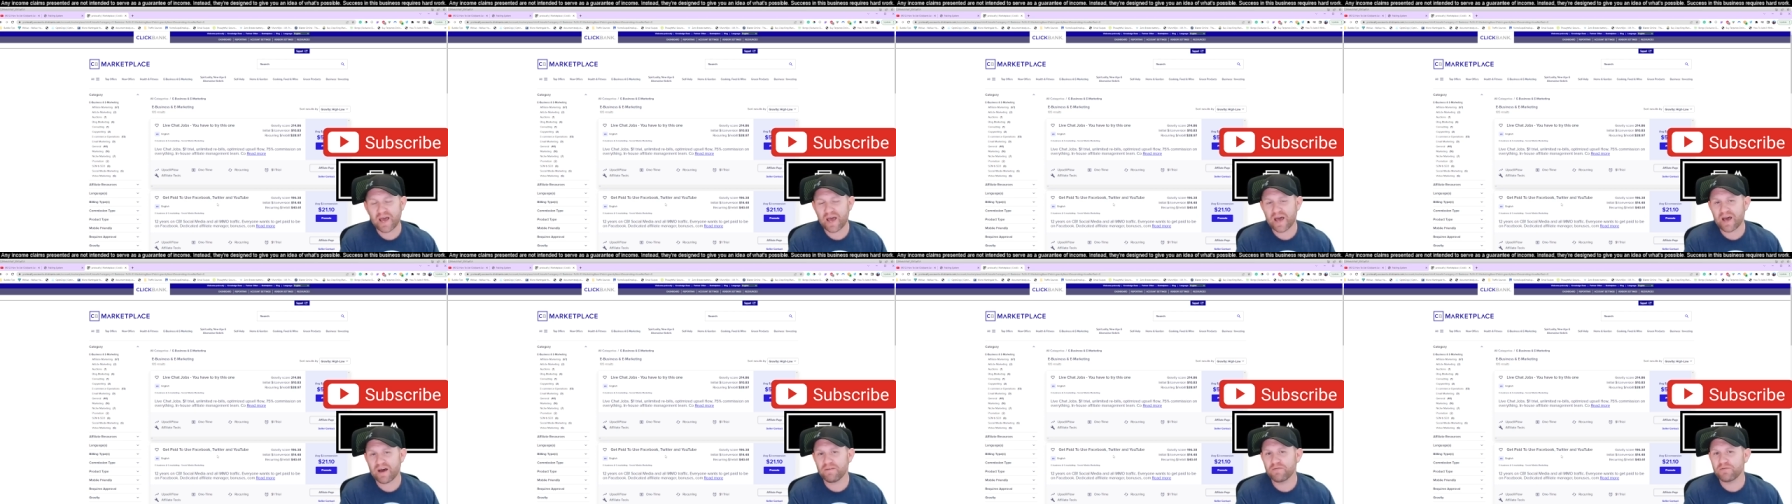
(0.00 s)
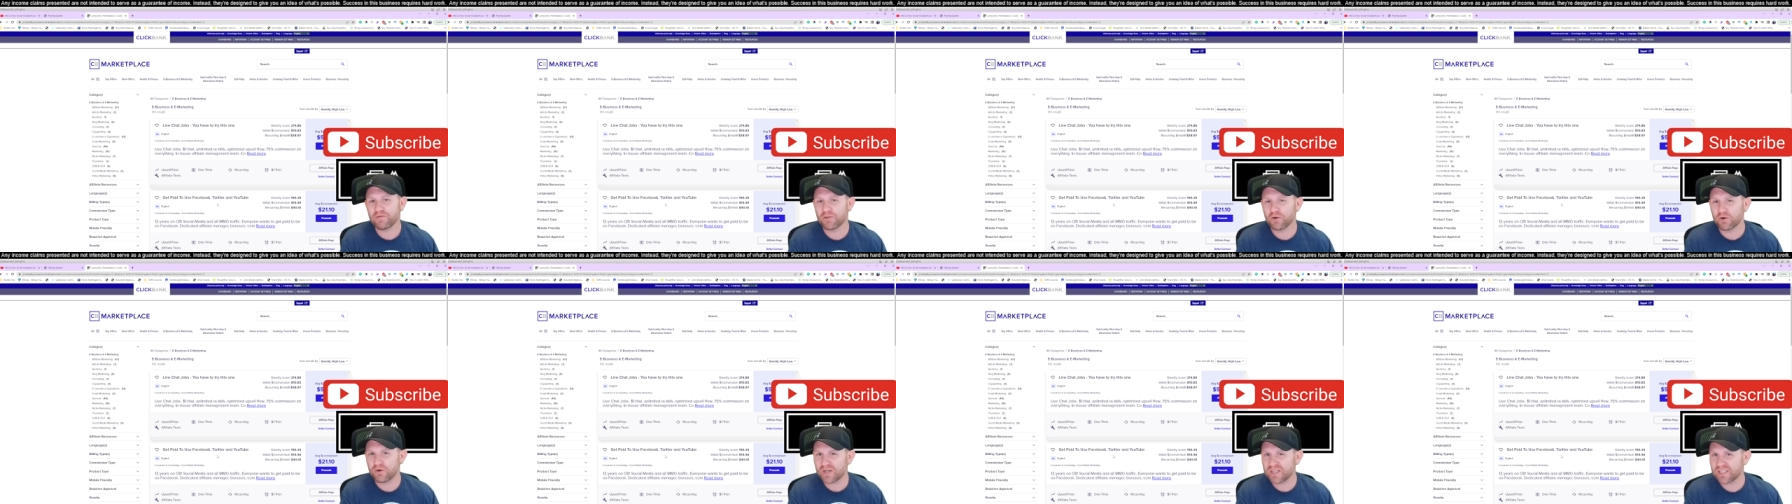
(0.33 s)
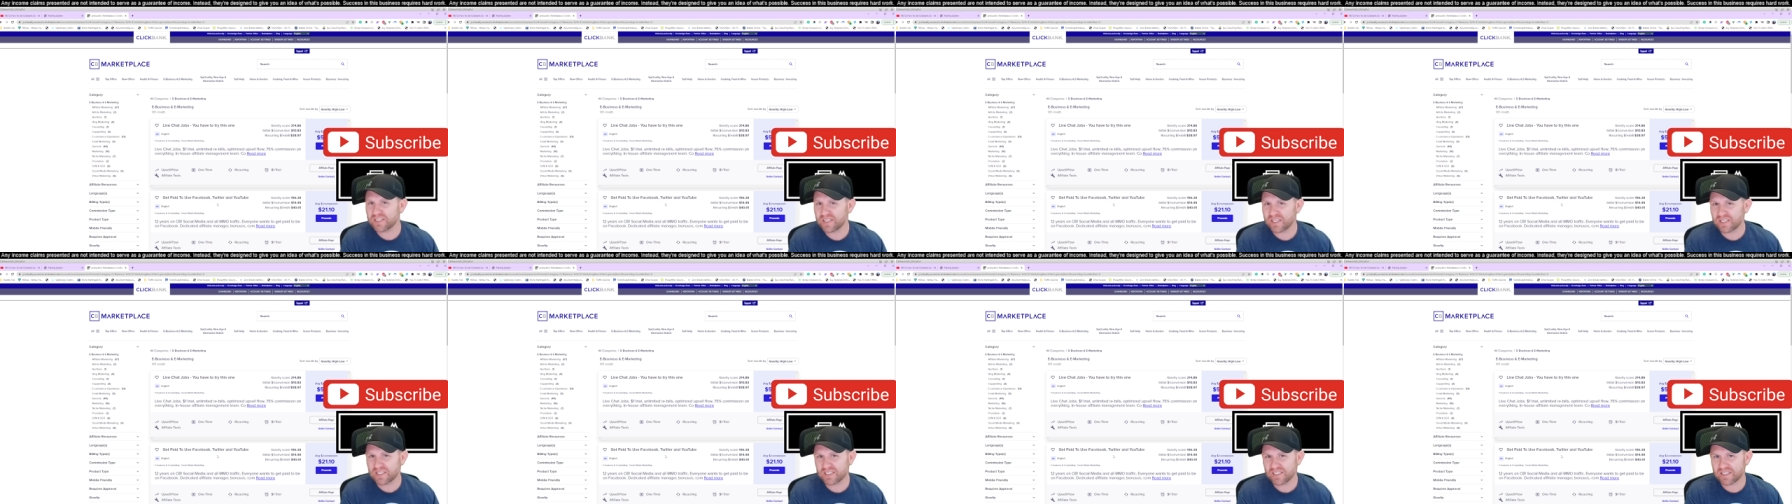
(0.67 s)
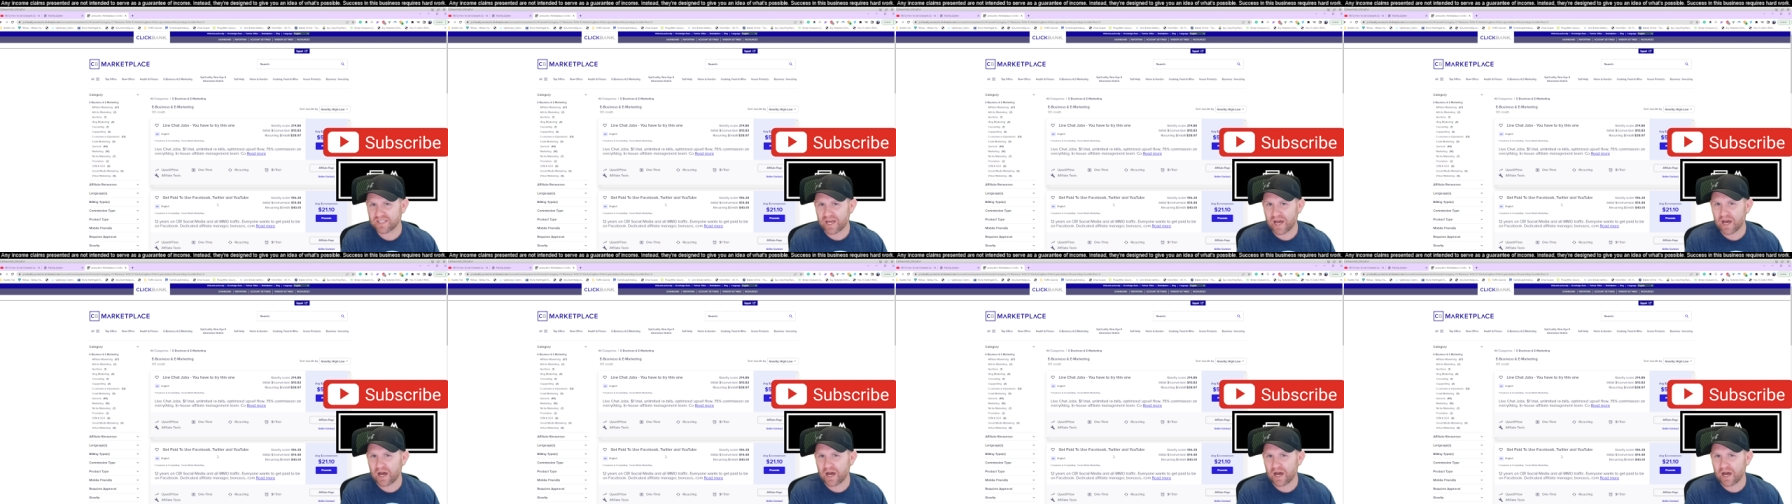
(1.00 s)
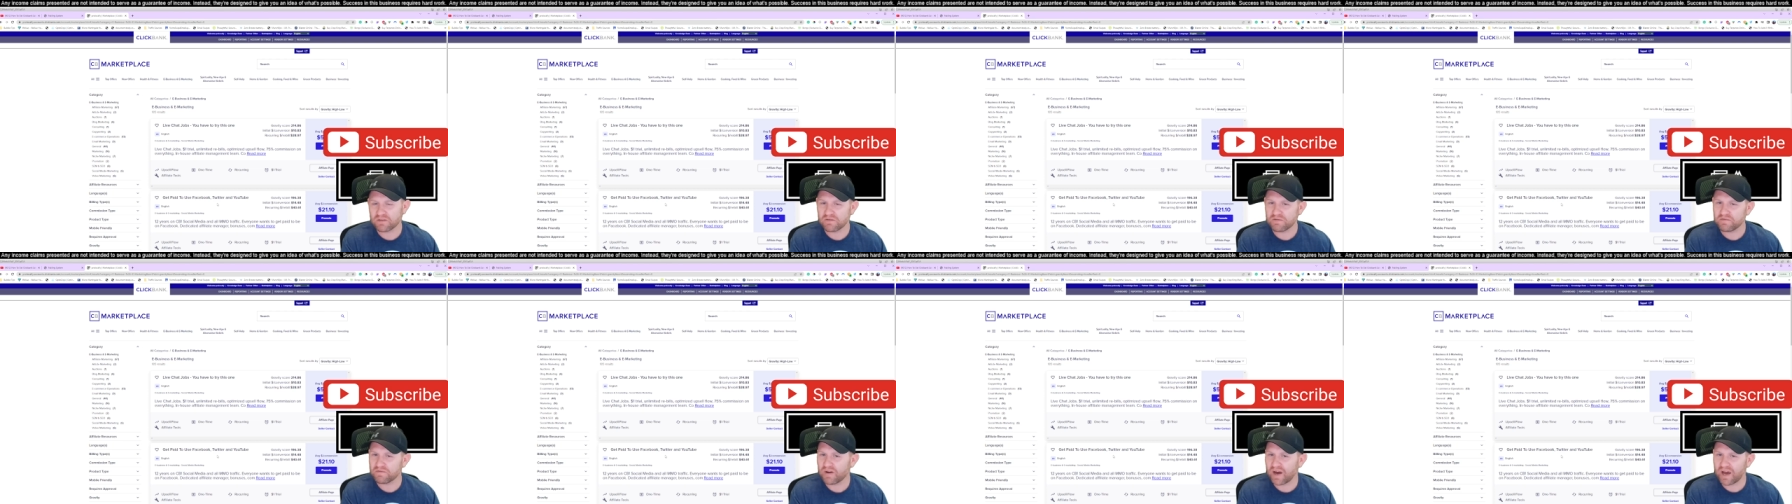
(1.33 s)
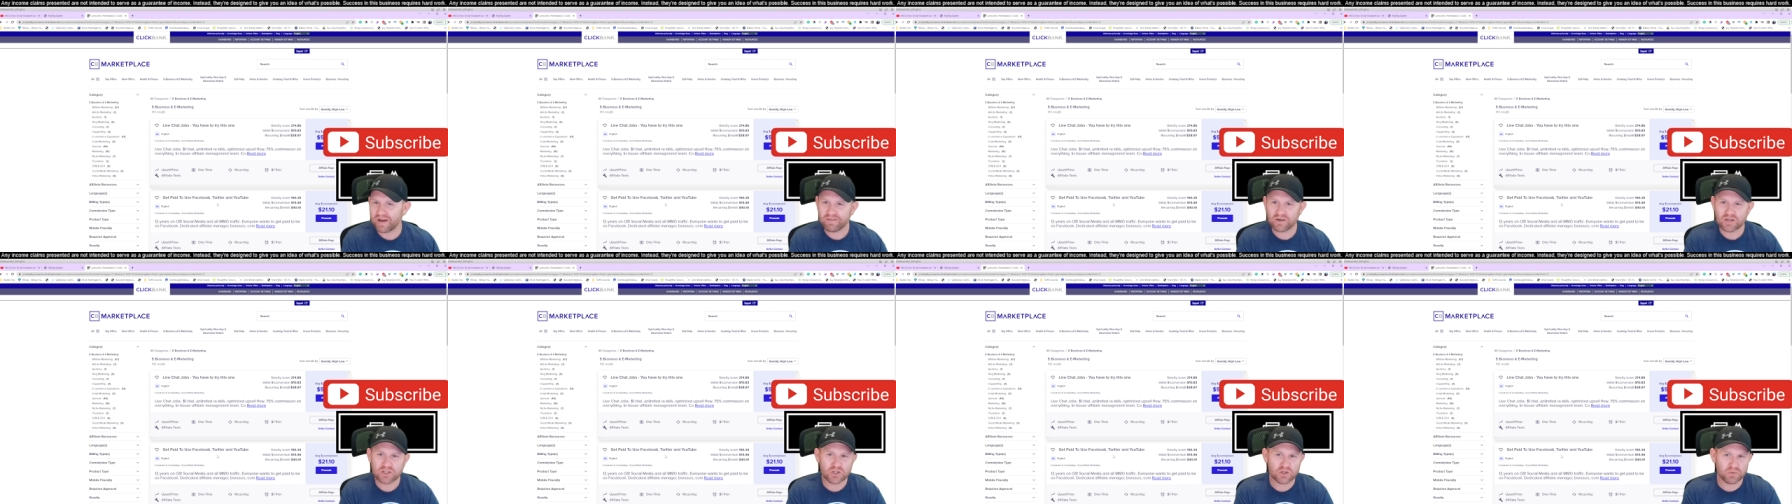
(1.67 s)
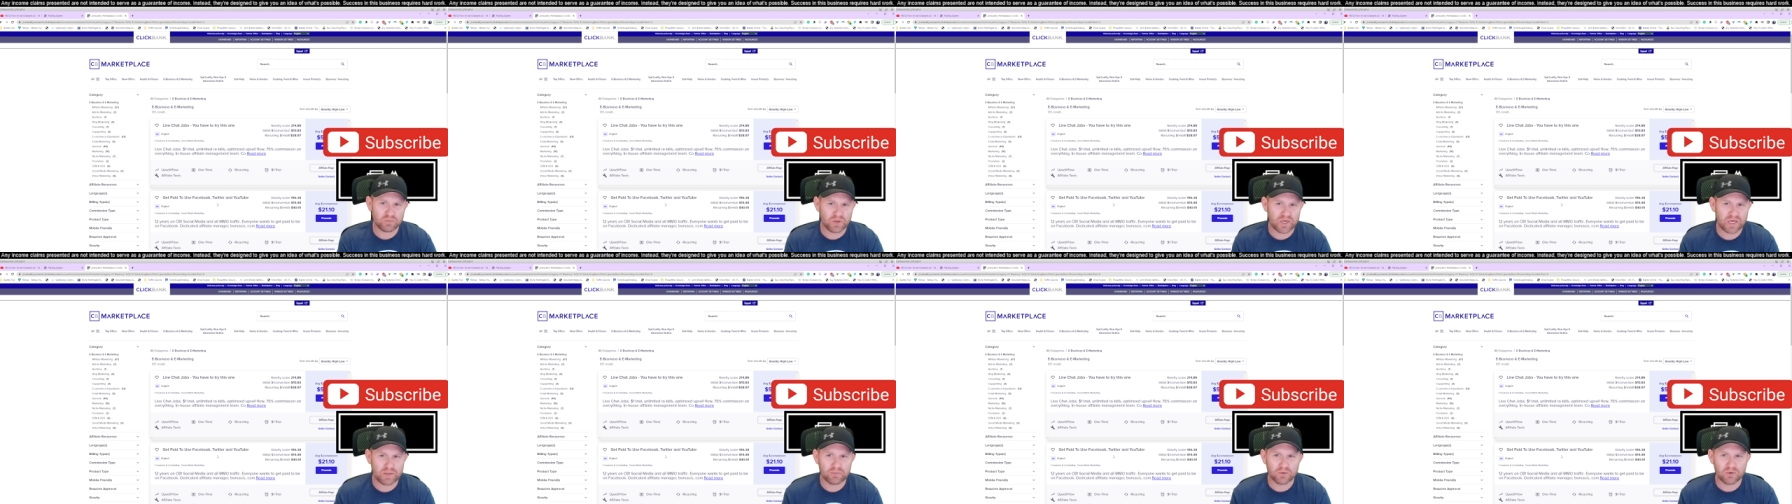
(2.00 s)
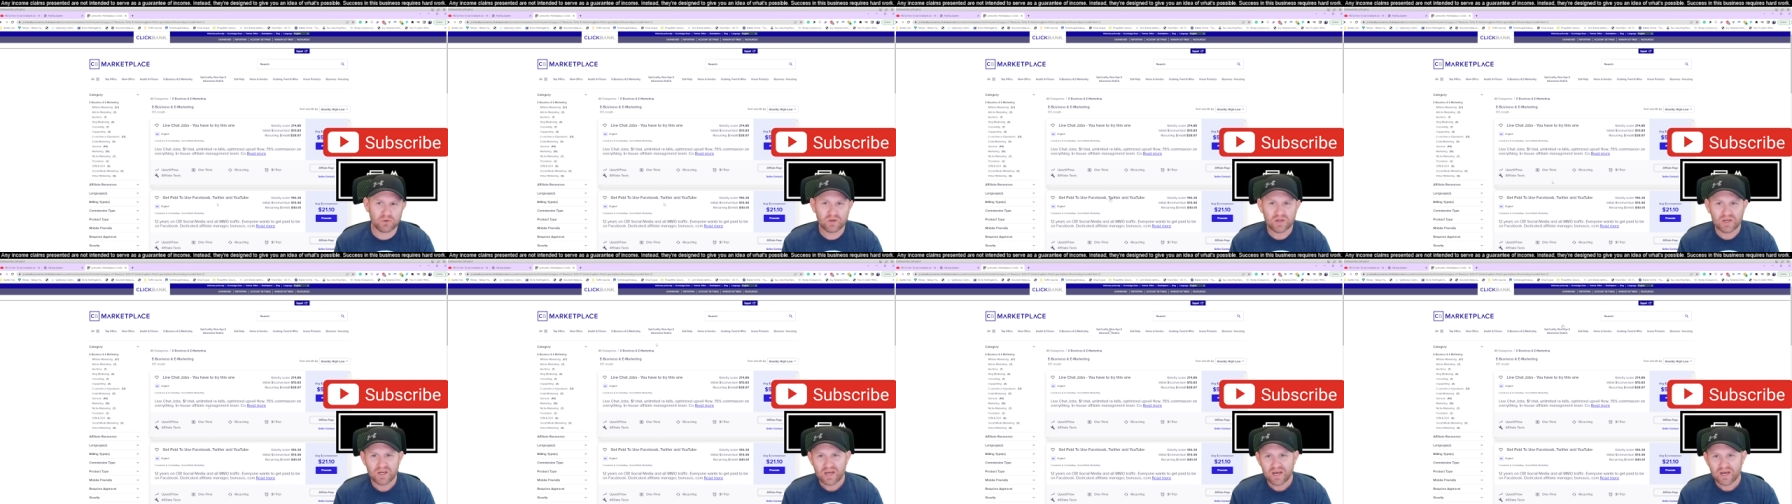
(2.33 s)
have thirty-six thousand five hundred people